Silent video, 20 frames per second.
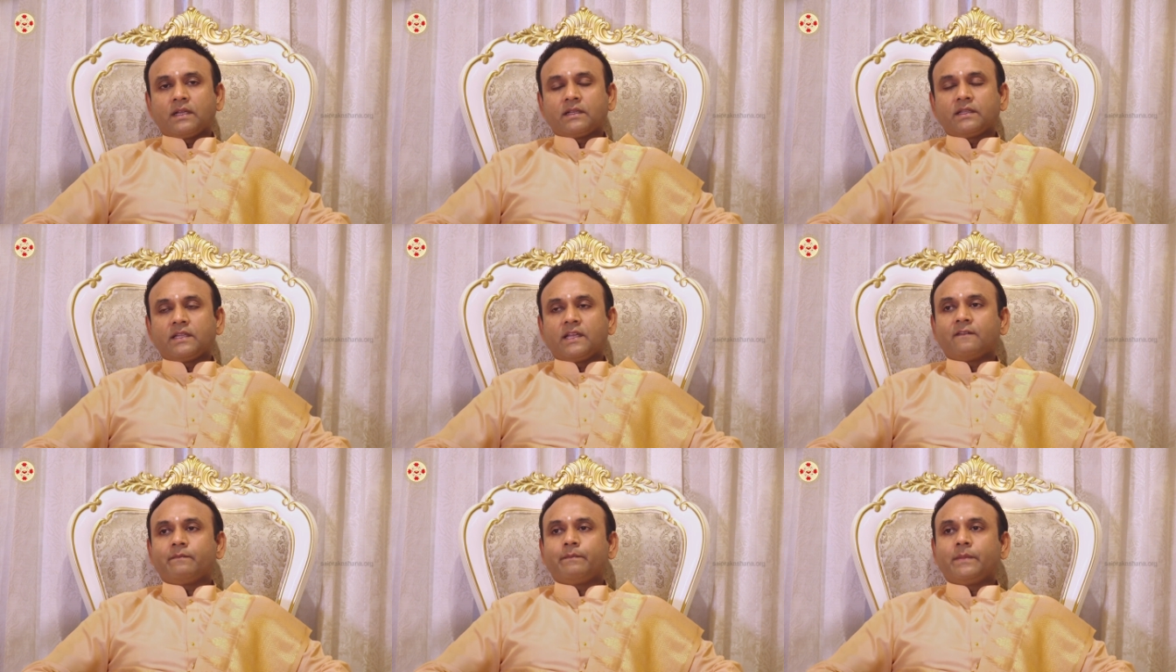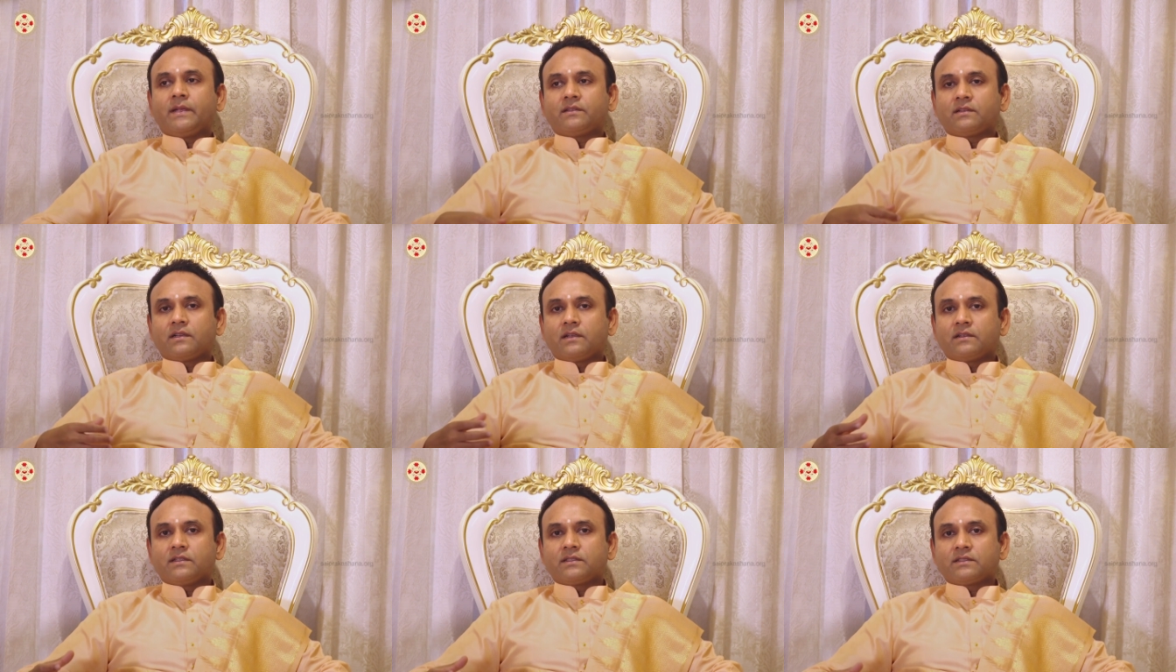And they have
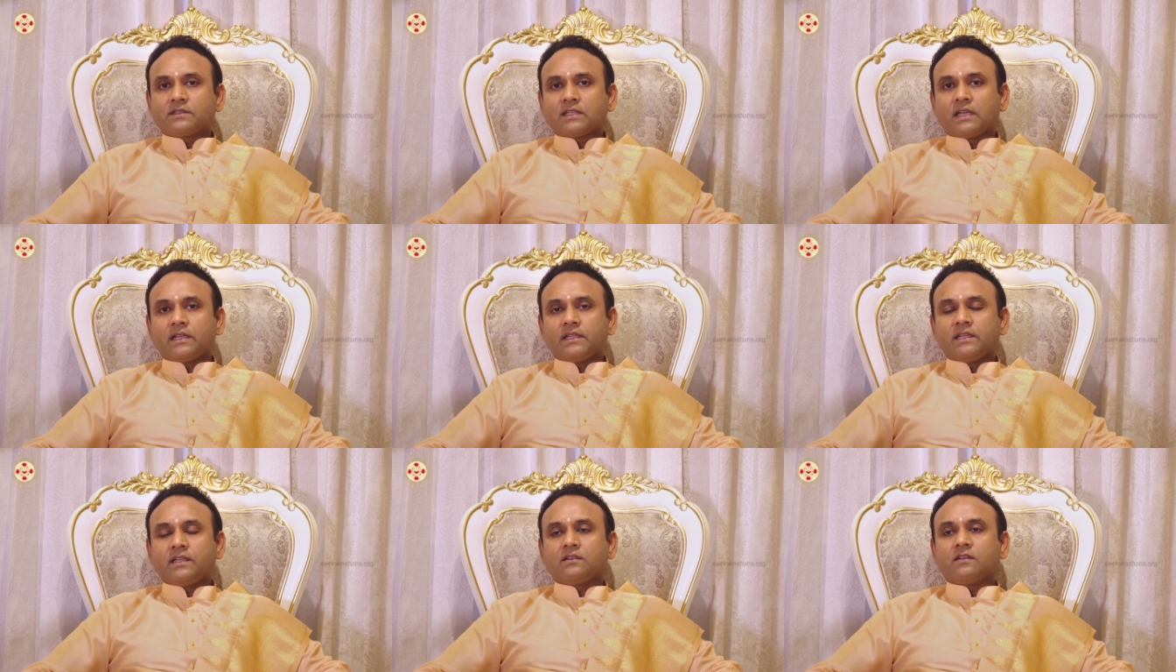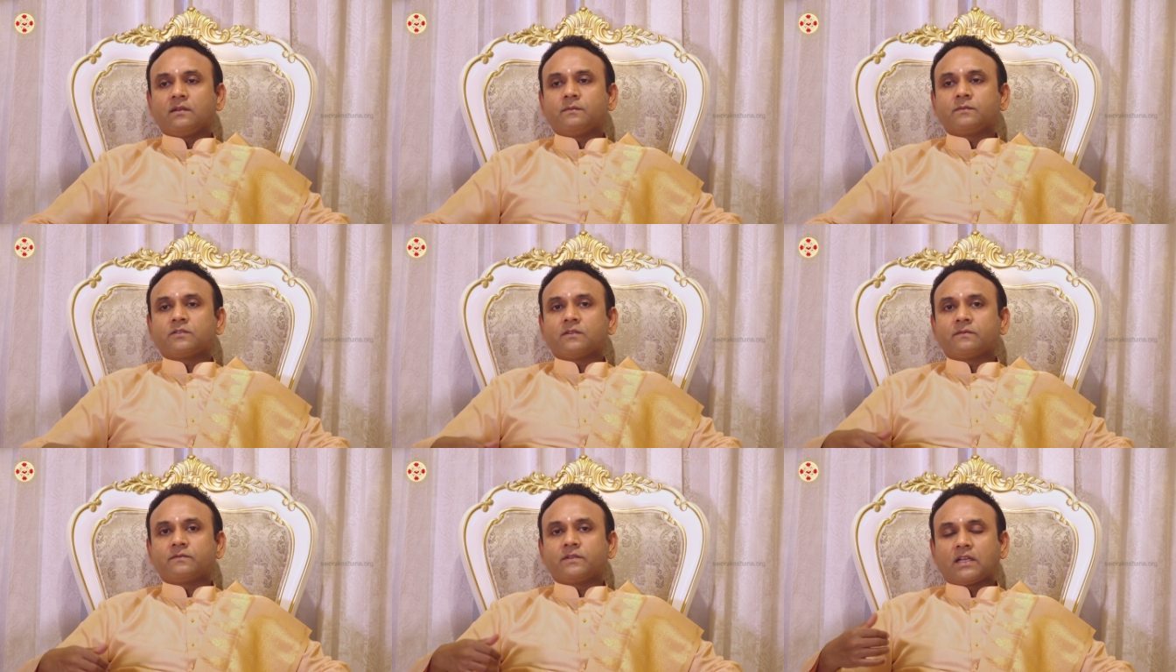better understanding in
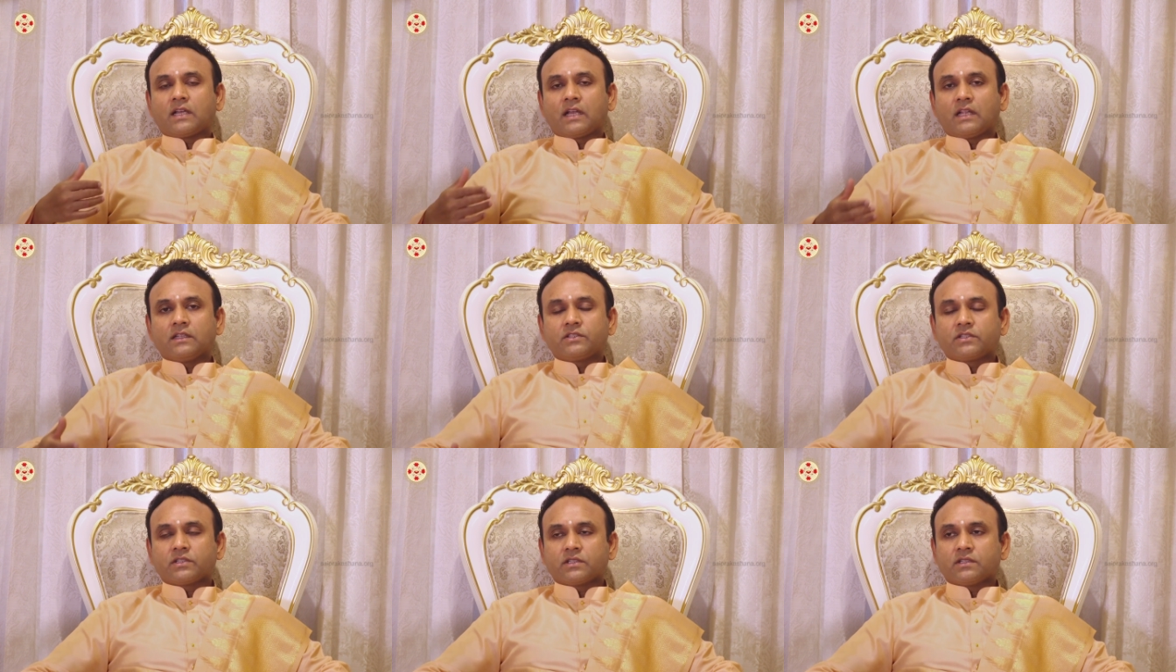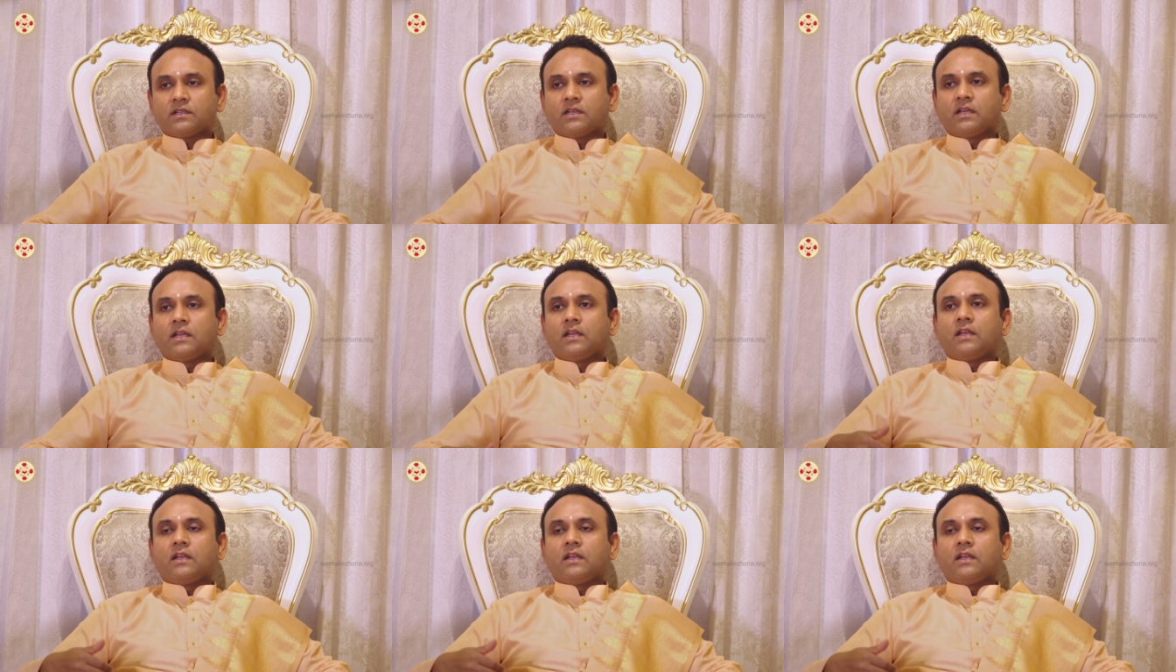terms of the culture,